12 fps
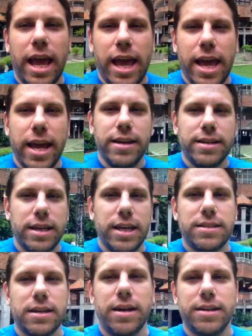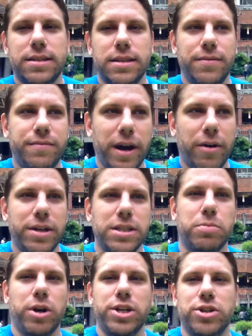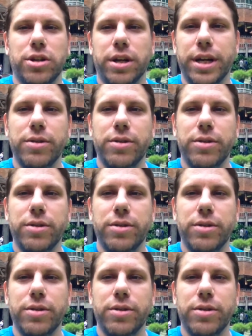and it's honestly very inspirational,